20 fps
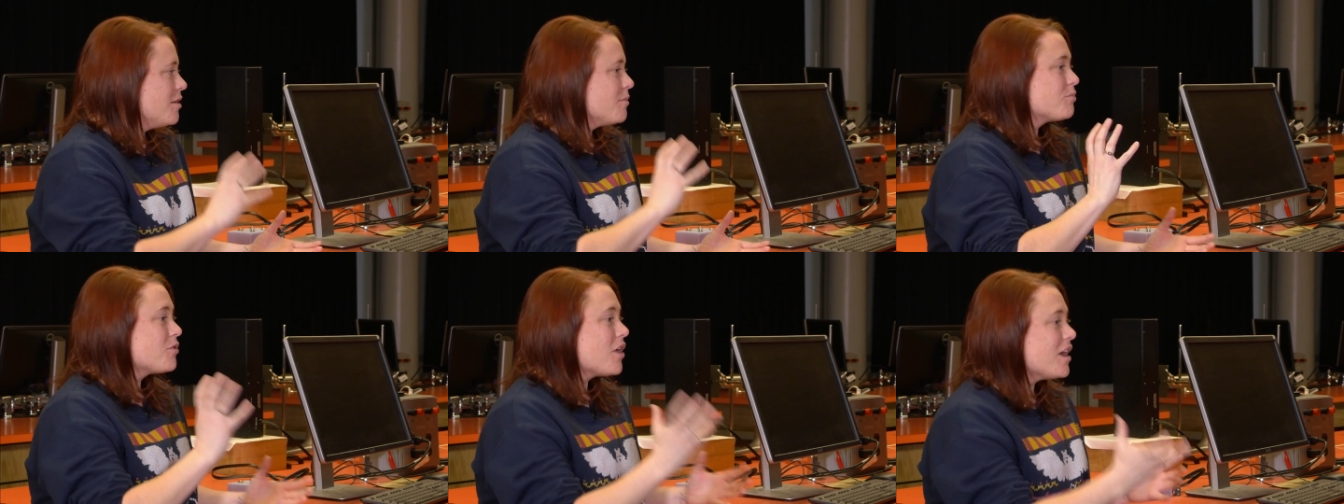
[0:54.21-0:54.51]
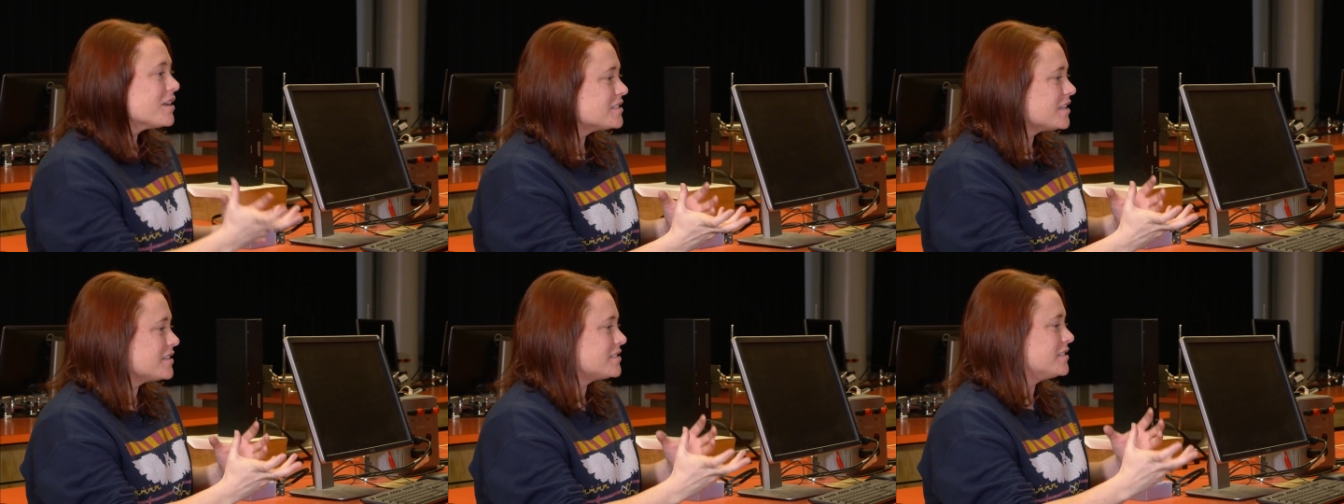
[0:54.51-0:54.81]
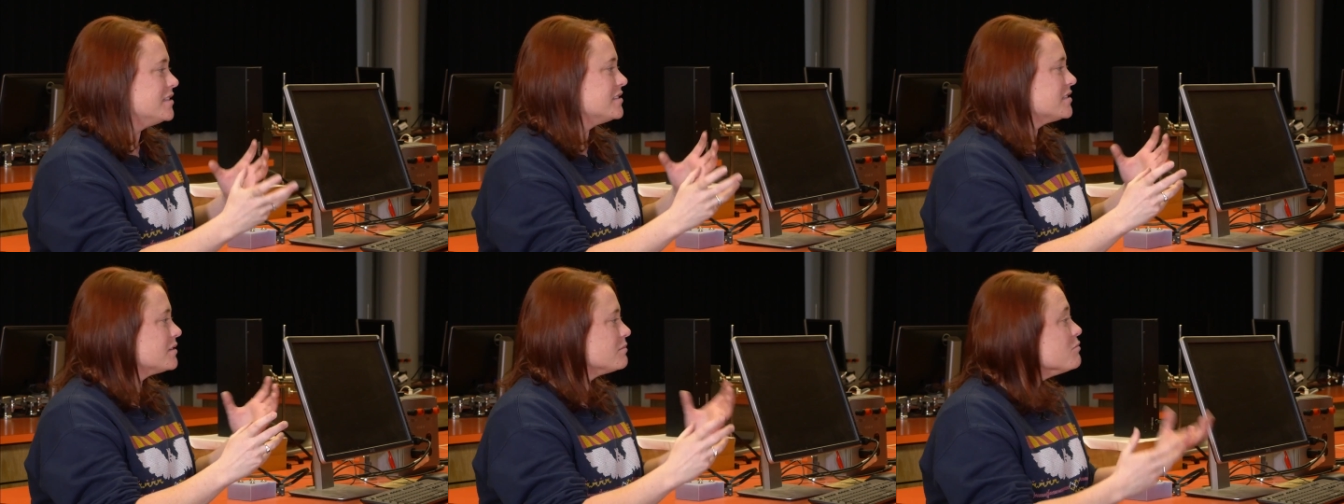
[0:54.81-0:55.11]

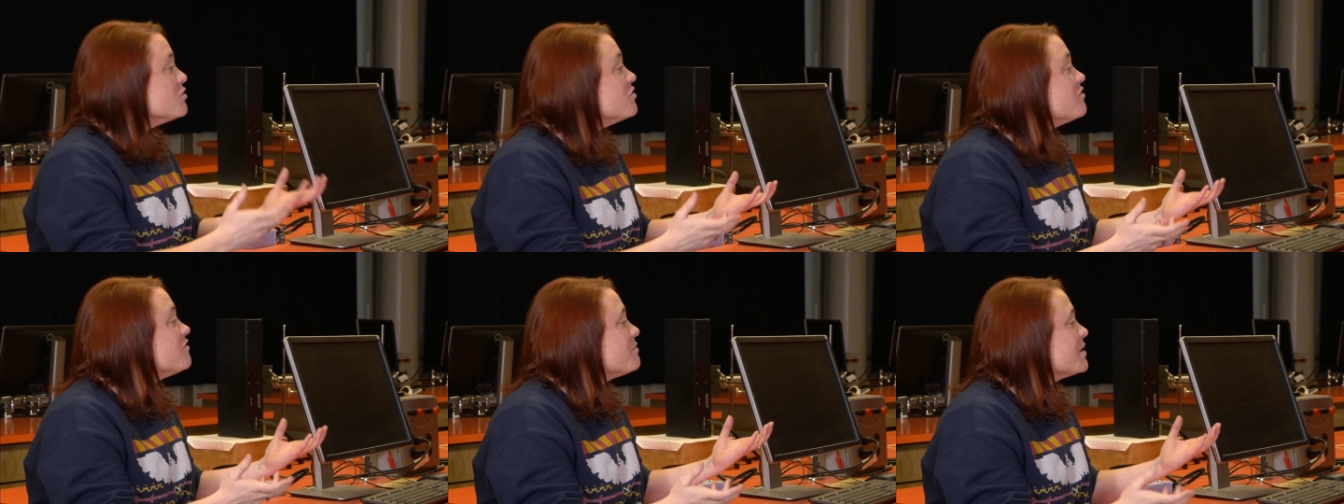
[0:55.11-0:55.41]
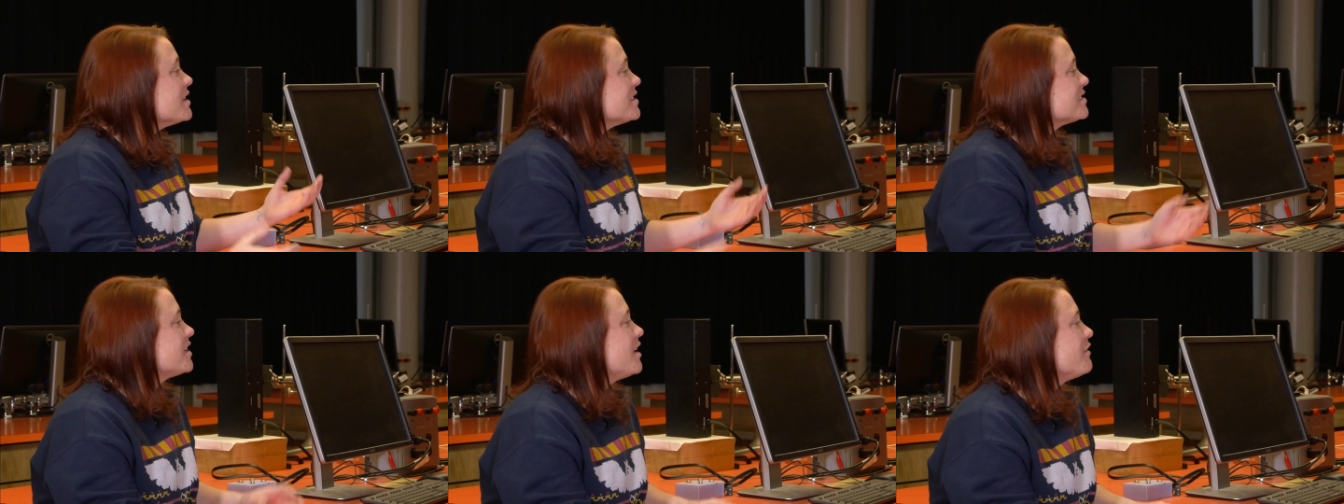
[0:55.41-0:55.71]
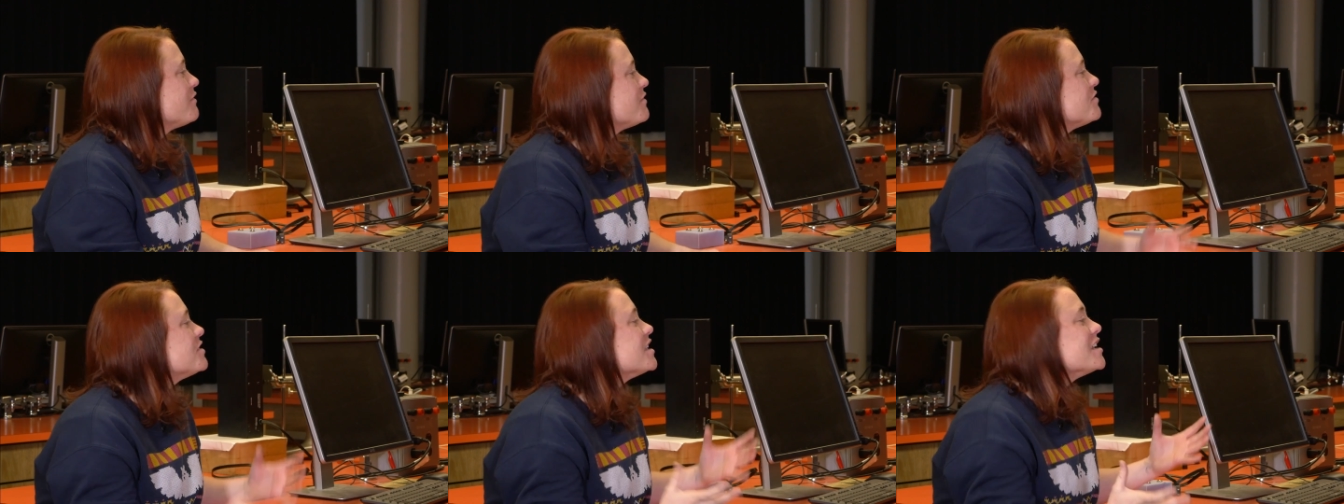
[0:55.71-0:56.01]
processes and movements
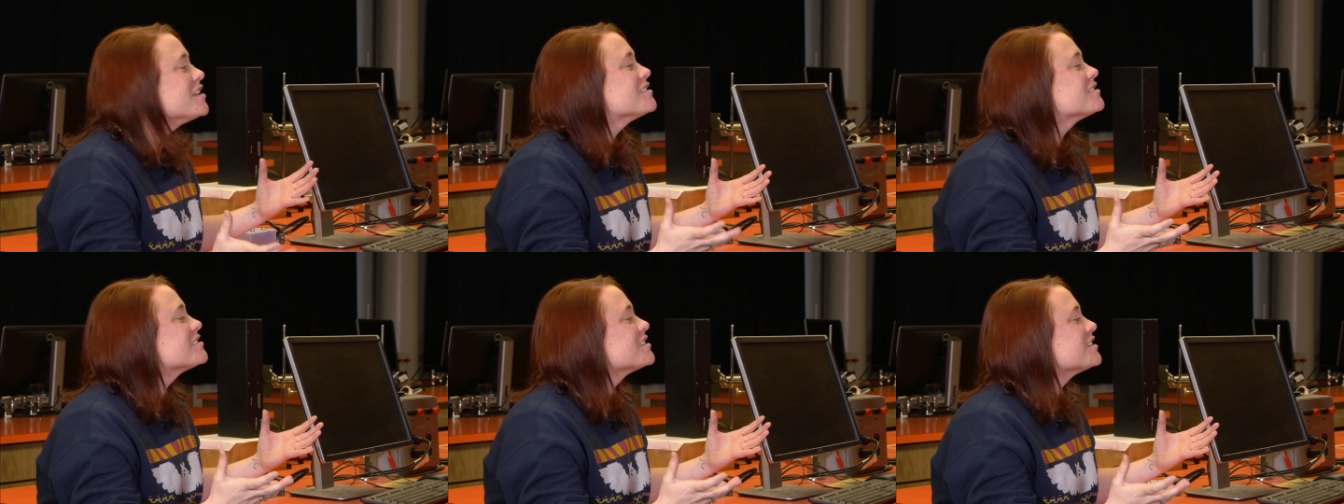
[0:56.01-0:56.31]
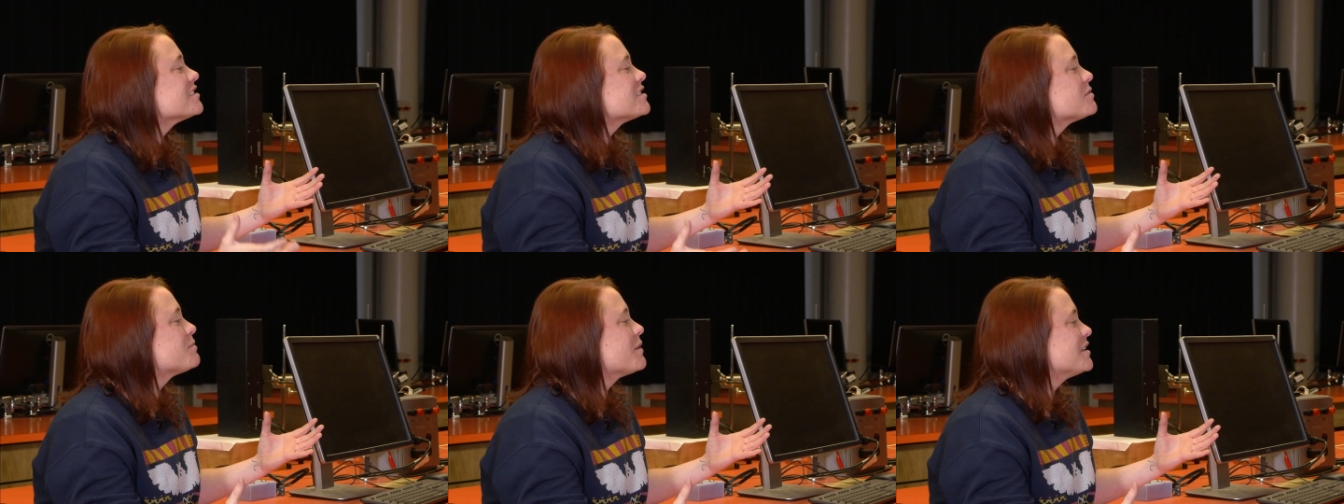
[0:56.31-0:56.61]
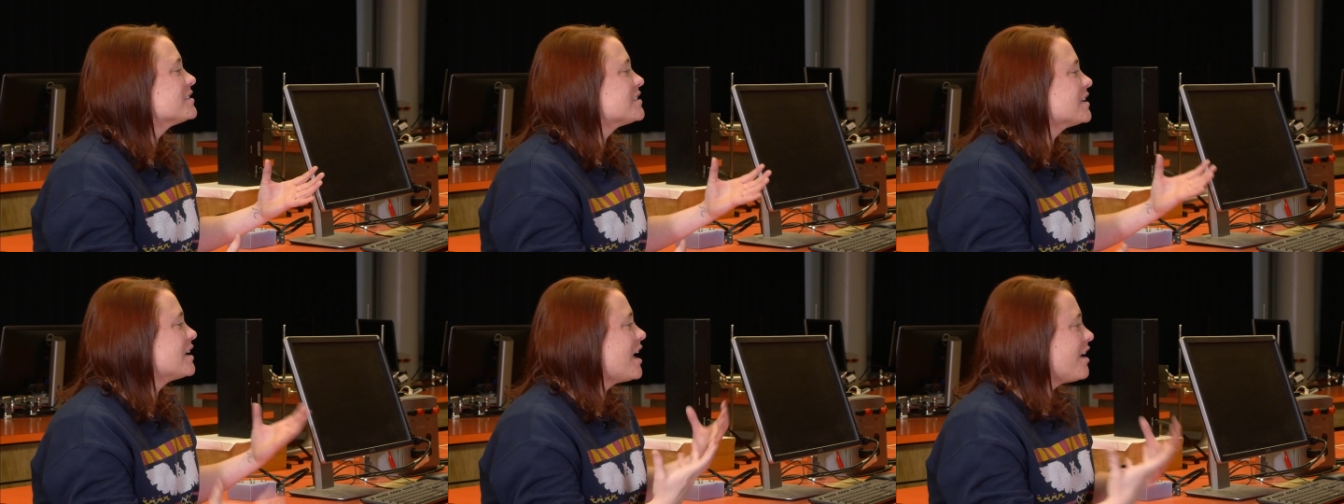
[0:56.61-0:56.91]
of things in
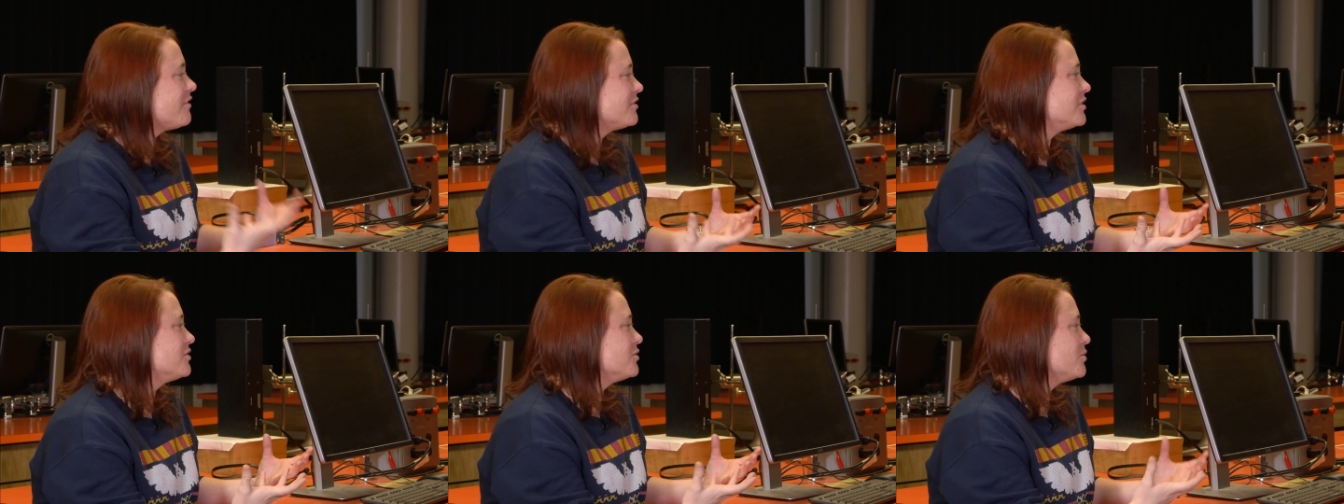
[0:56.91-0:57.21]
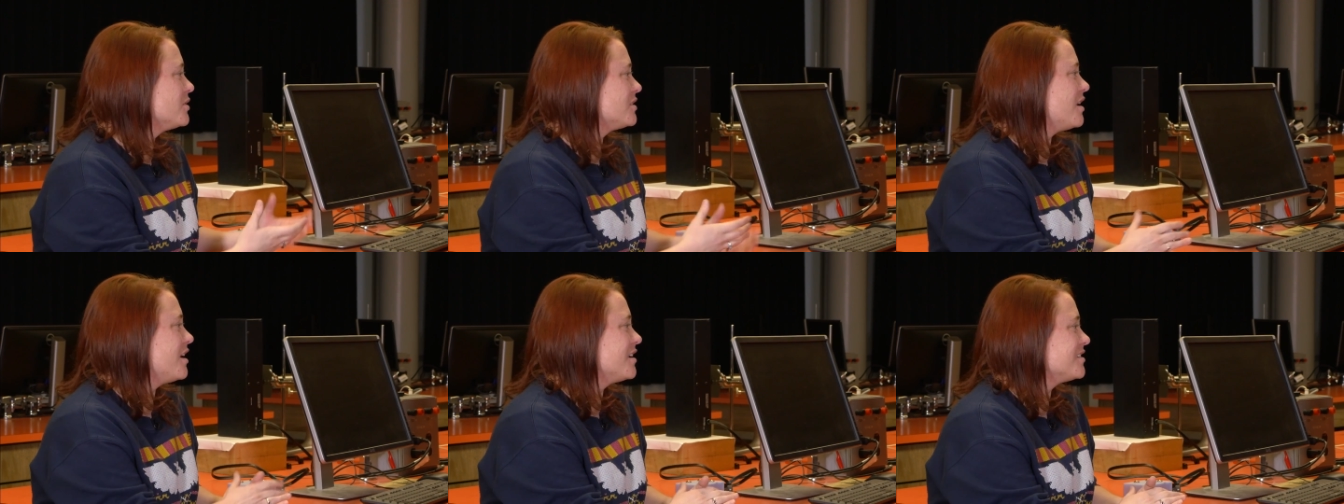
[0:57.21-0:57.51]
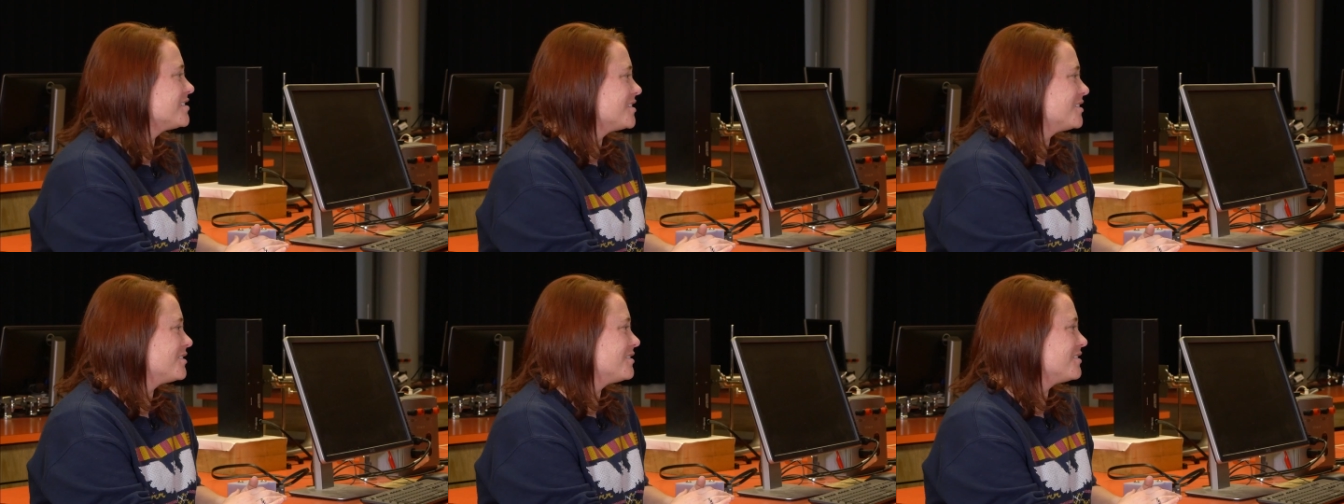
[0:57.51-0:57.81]
space that have to do with
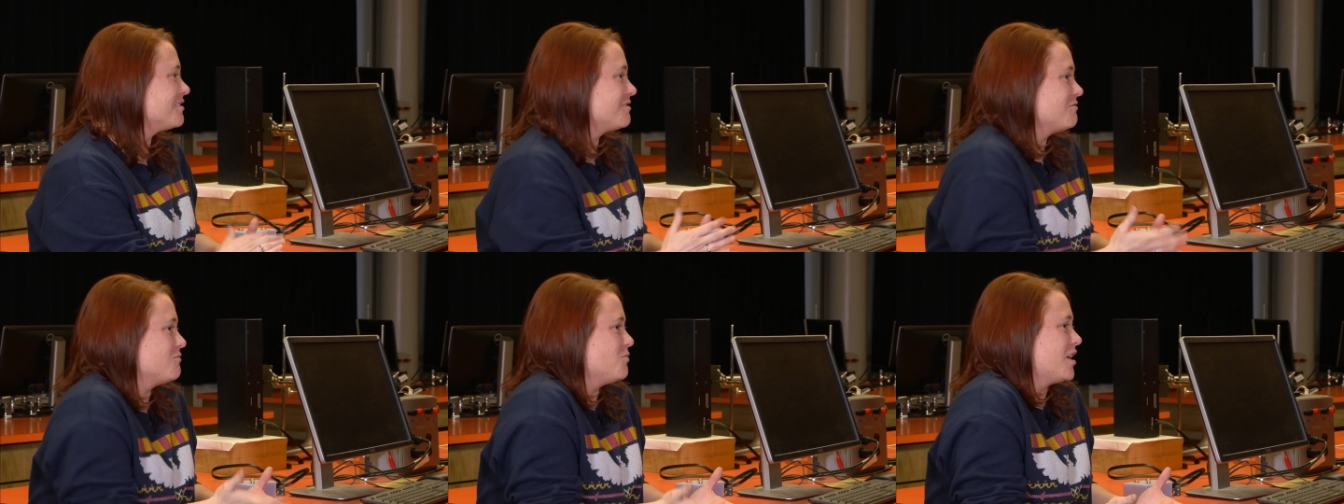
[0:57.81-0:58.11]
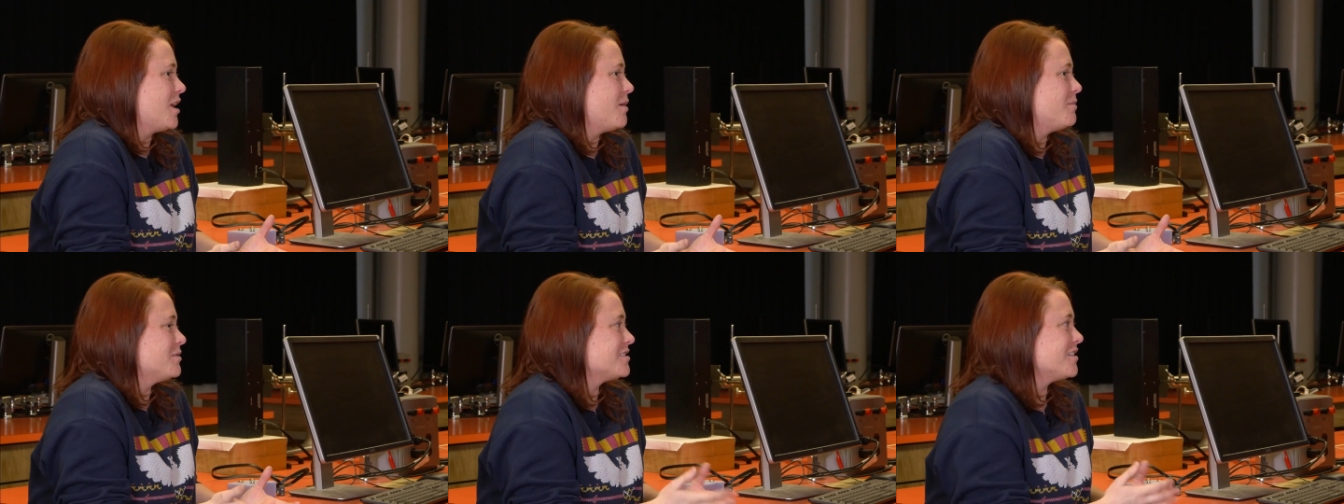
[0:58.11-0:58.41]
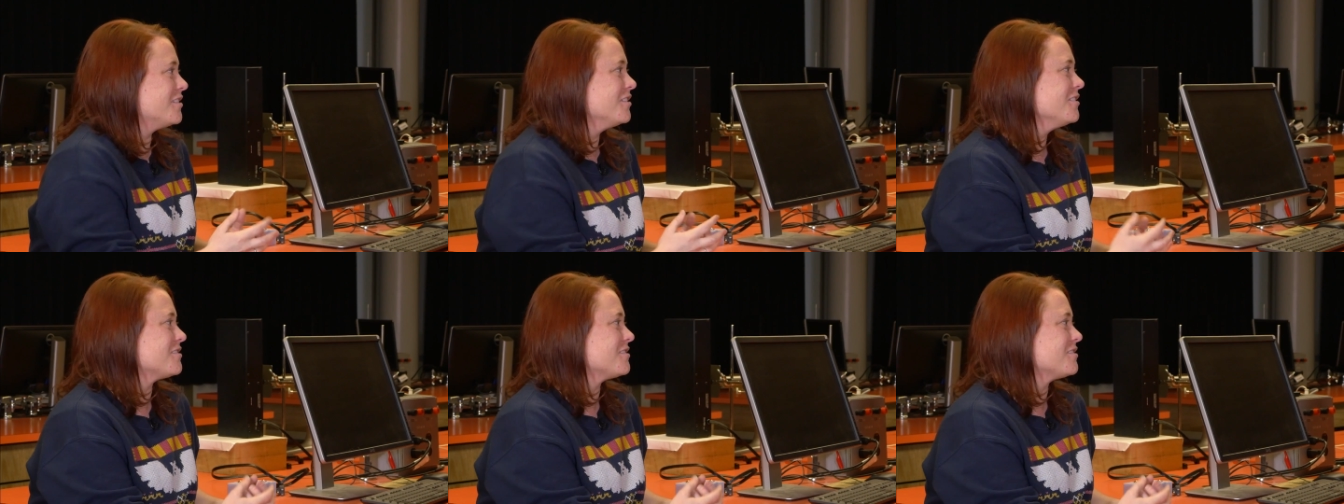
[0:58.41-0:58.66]
us and what happens on